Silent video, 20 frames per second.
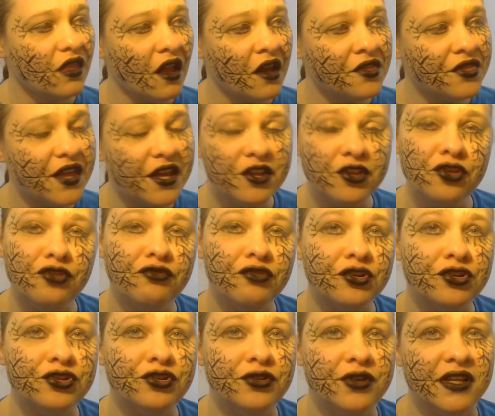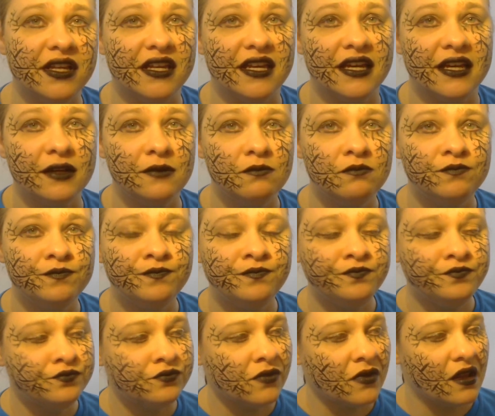Thank you for tuning in.
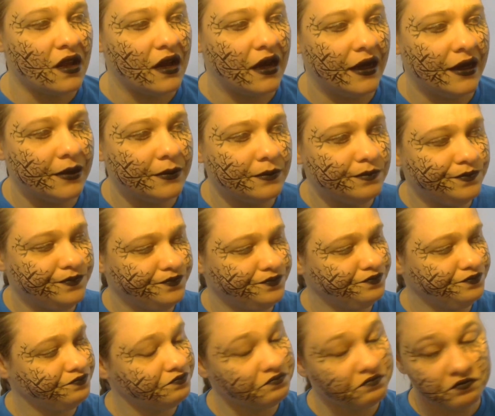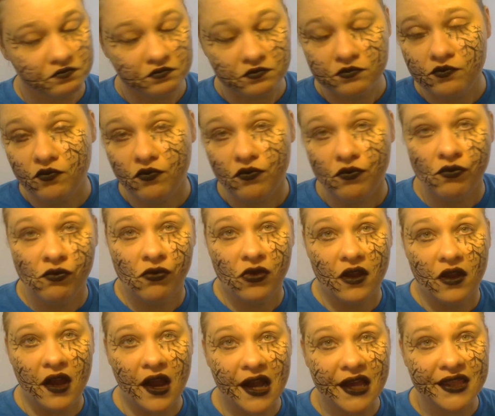And
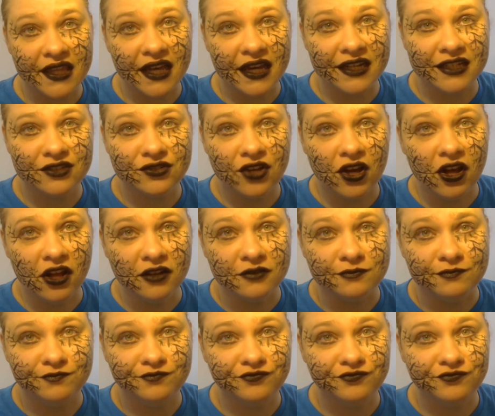that is all.